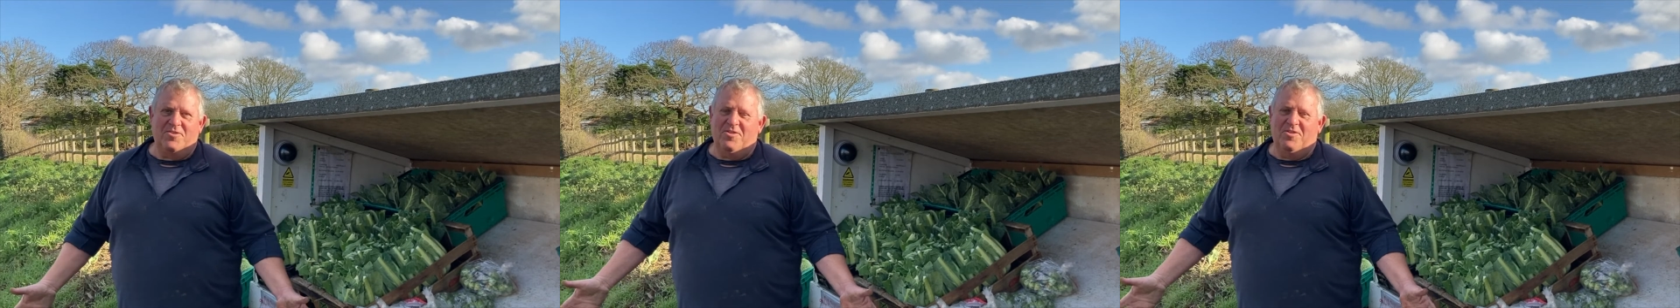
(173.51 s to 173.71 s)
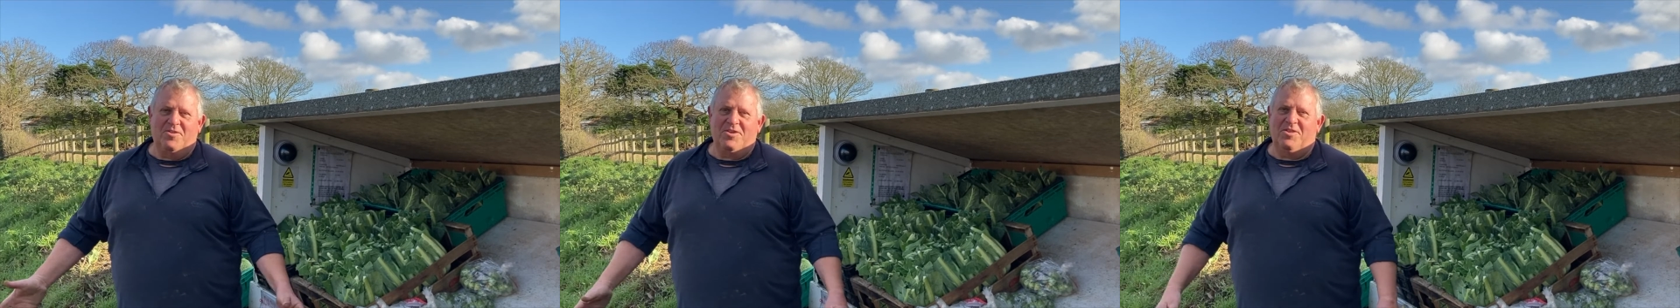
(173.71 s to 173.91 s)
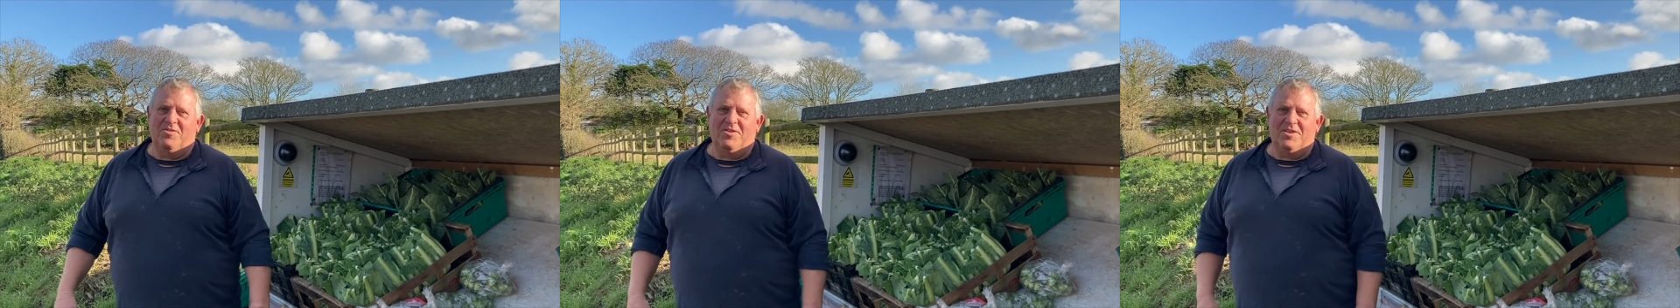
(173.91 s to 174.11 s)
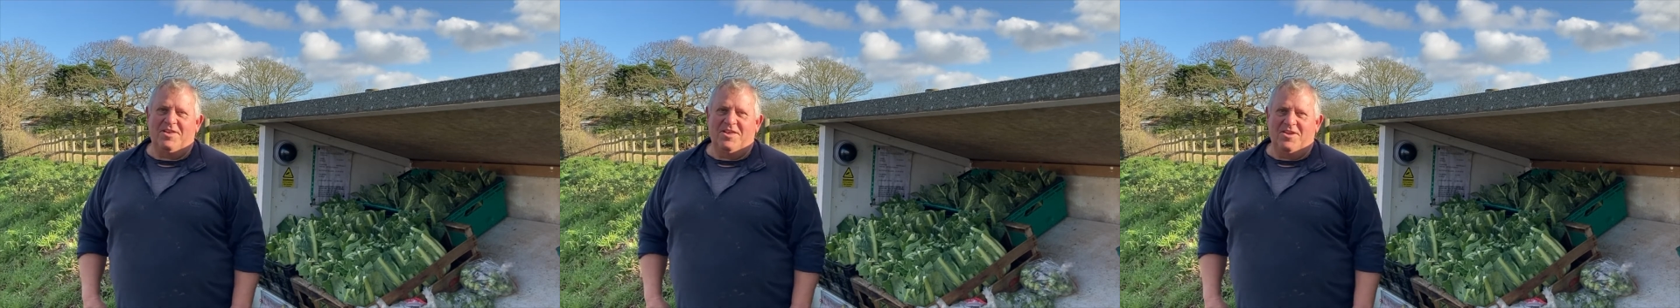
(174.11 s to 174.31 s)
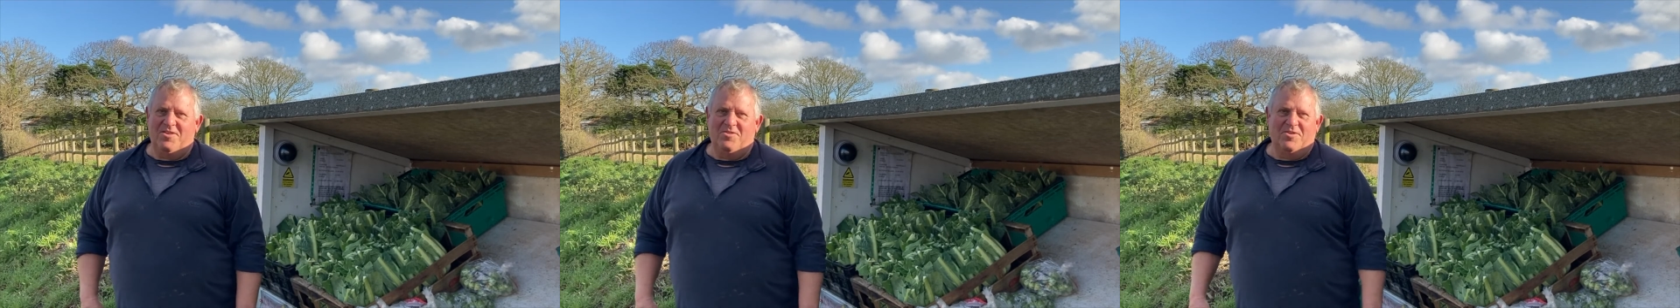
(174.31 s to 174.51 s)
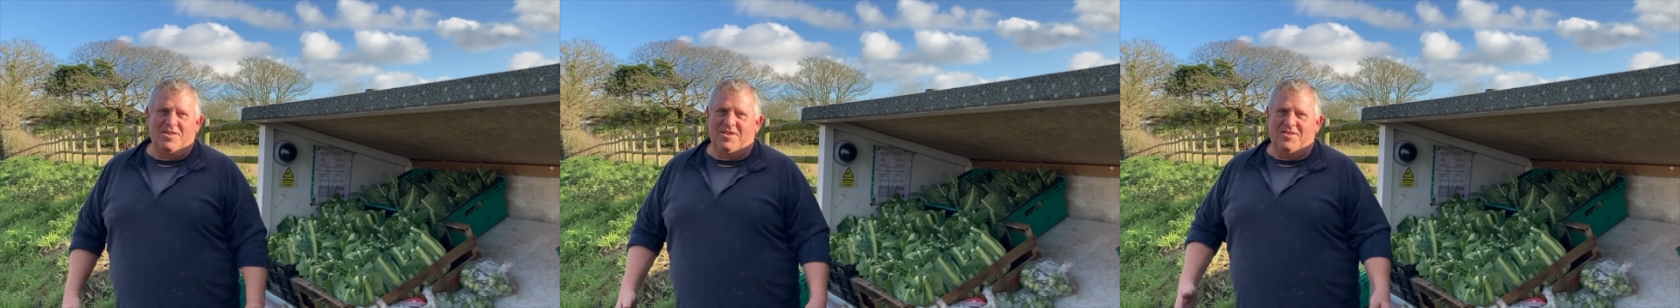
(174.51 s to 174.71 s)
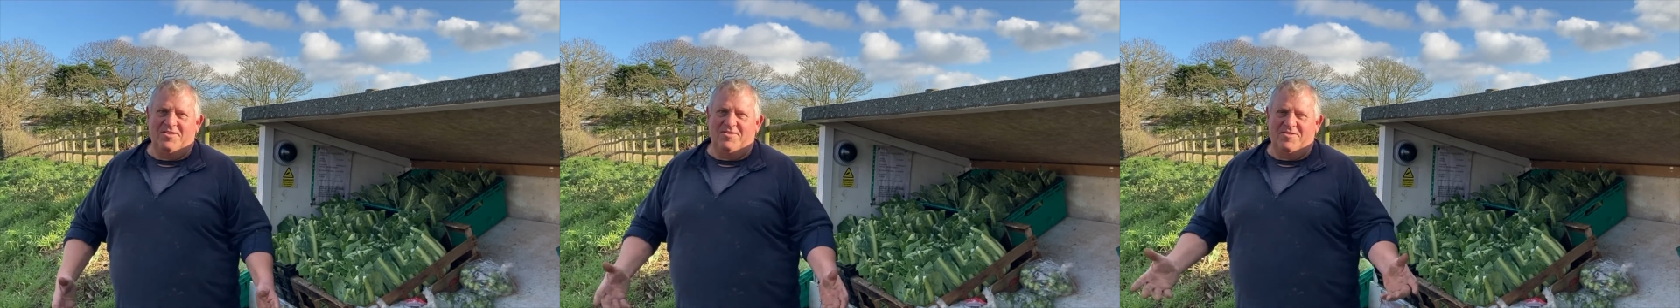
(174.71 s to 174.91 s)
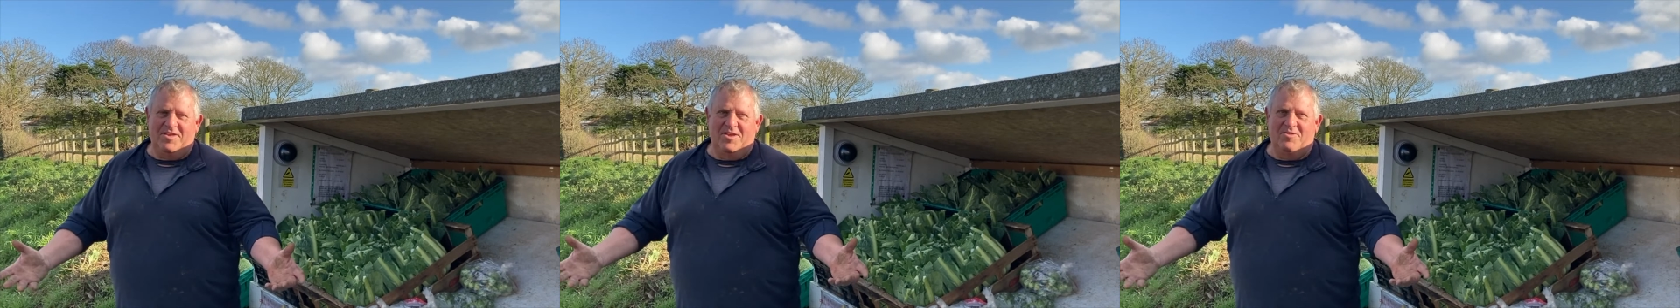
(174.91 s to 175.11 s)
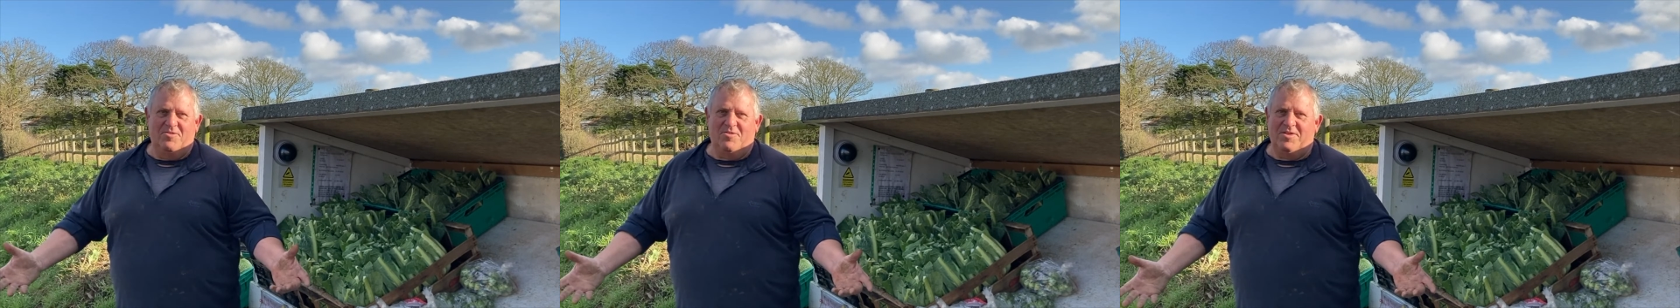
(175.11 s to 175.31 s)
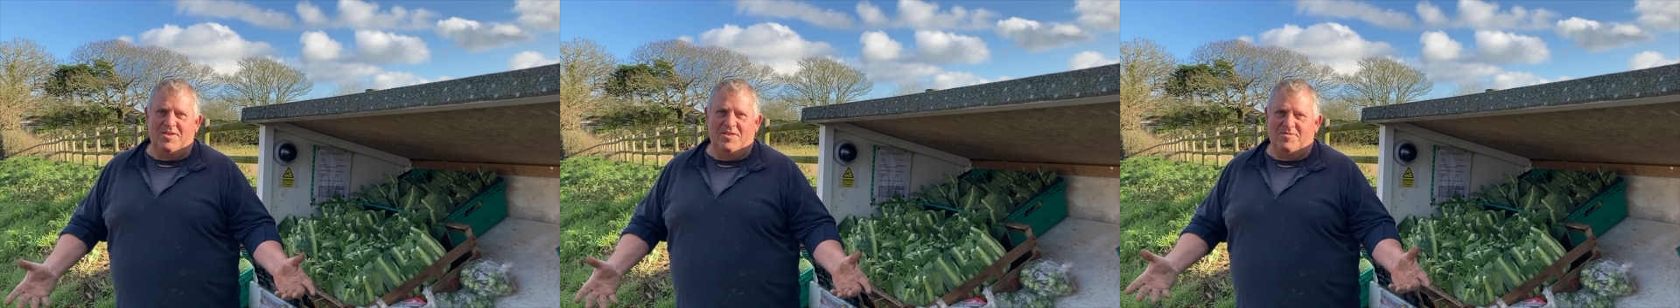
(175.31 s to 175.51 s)
You're not
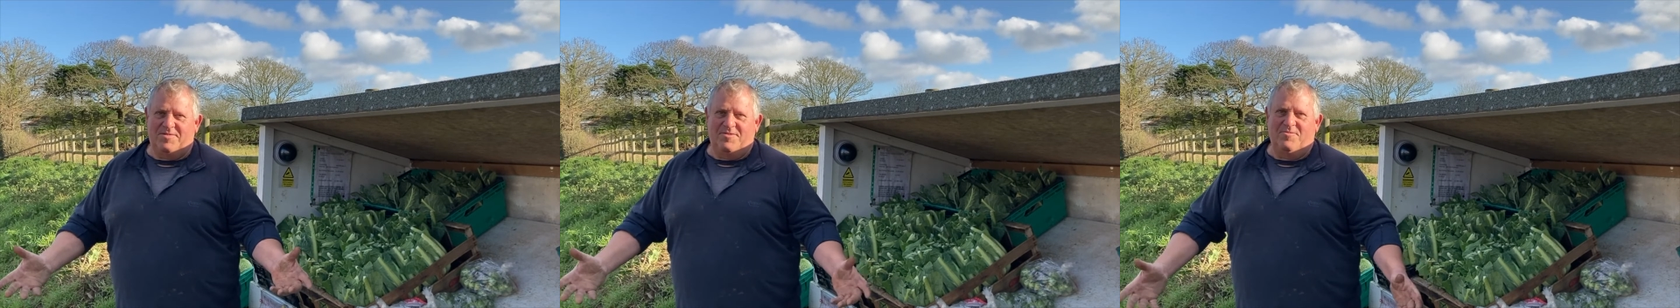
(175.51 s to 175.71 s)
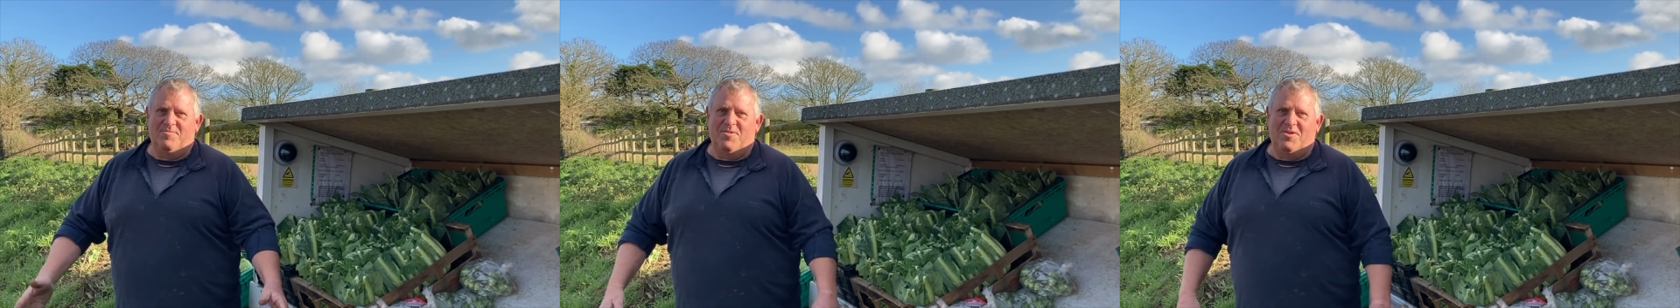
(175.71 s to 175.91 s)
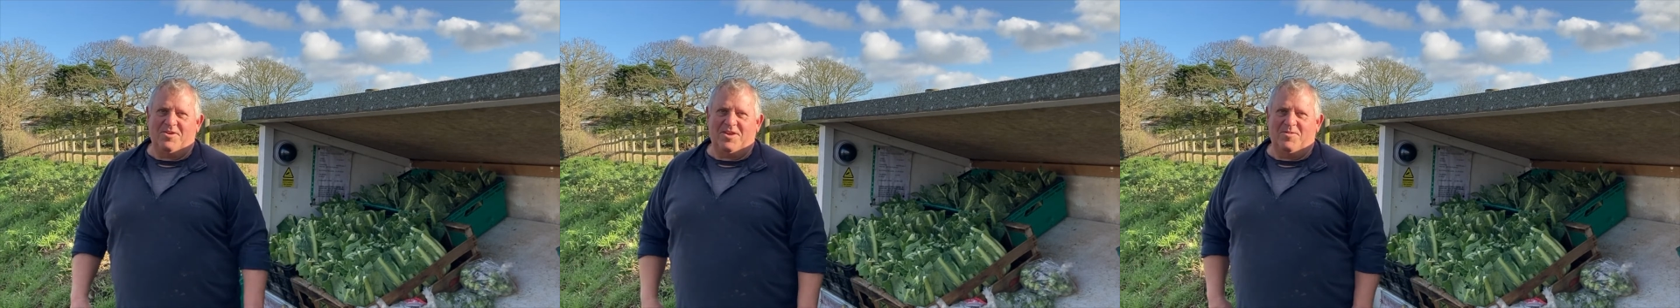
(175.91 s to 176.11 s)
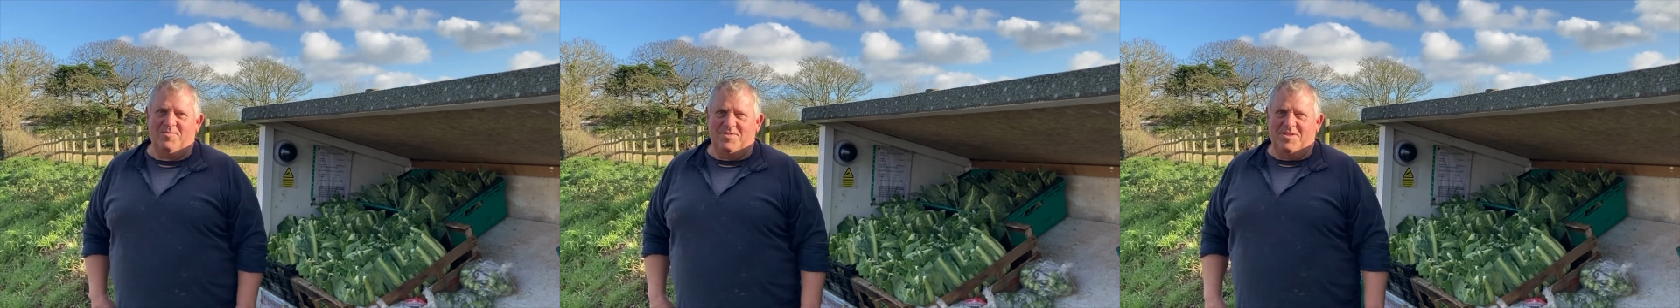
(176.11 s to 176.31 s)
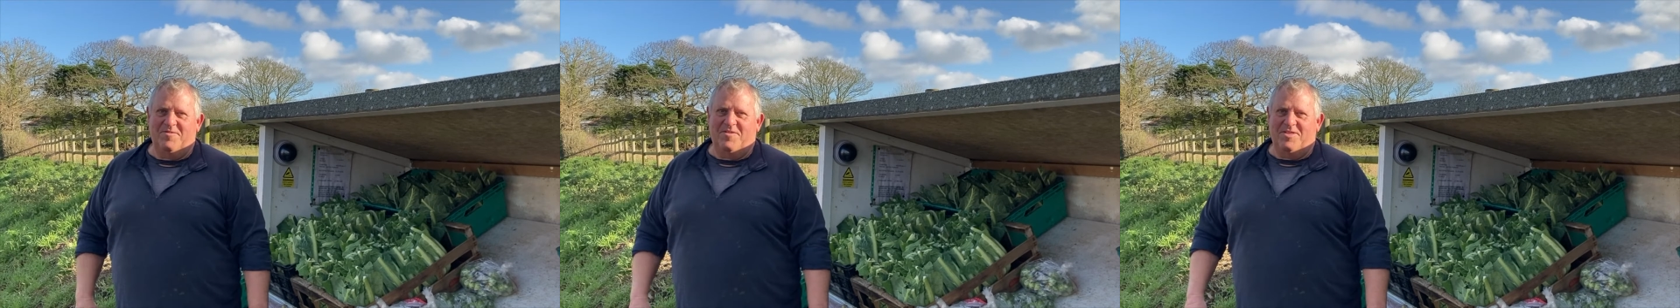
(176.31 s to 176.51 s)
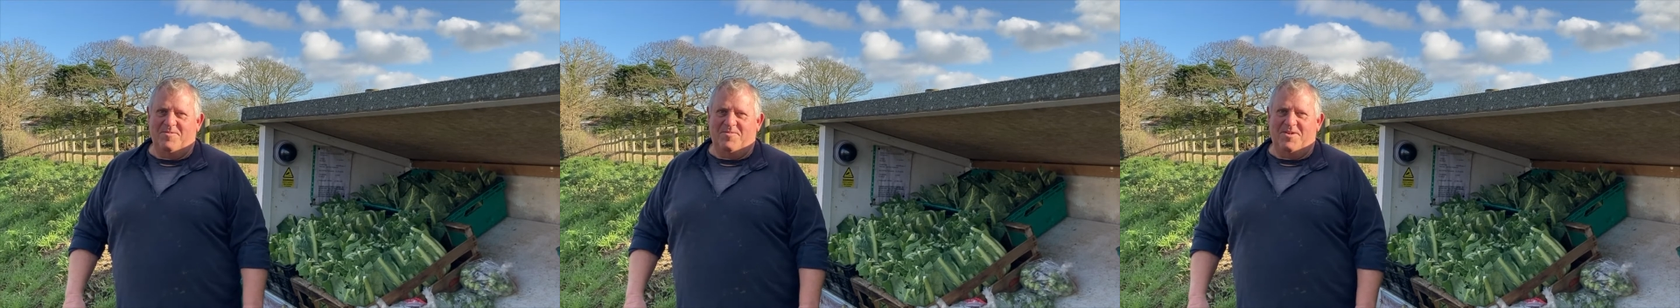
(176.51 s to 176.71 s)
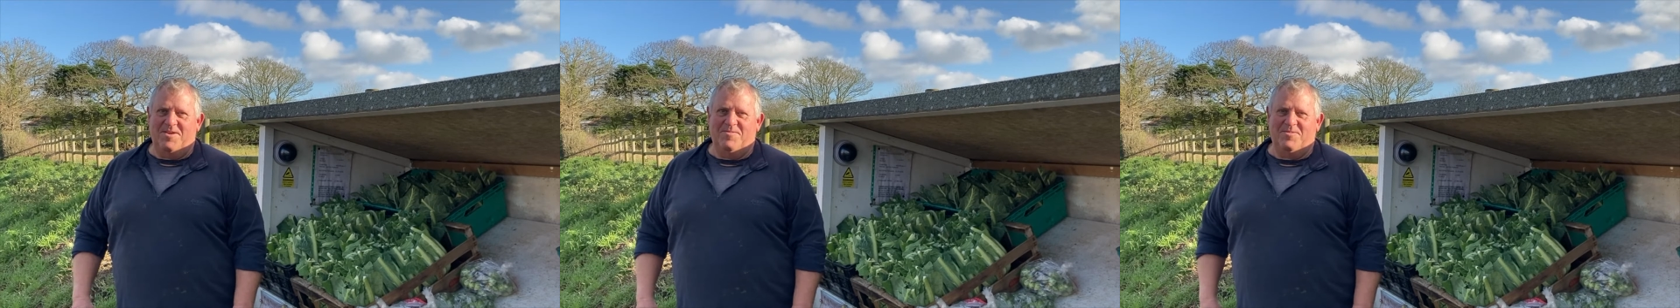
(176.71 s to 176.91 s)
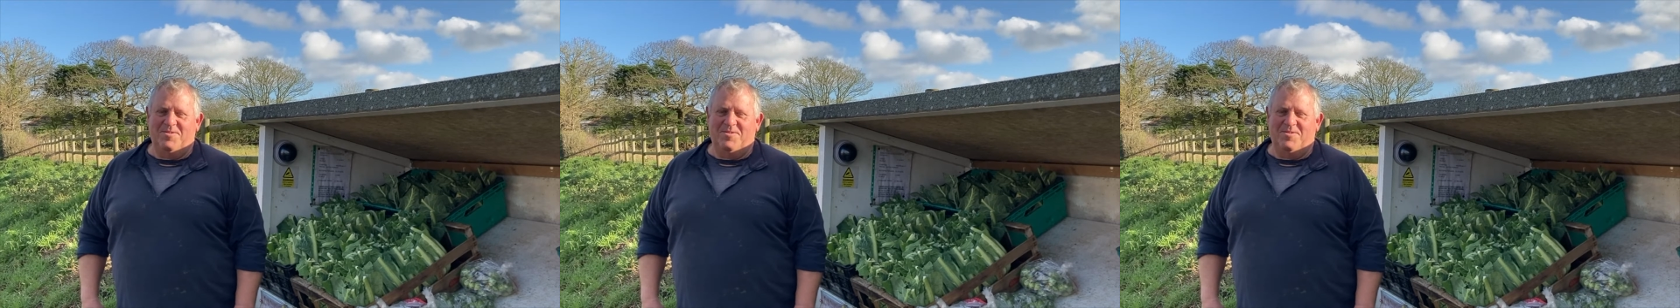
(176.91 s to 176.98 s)
in a supermarket with other people.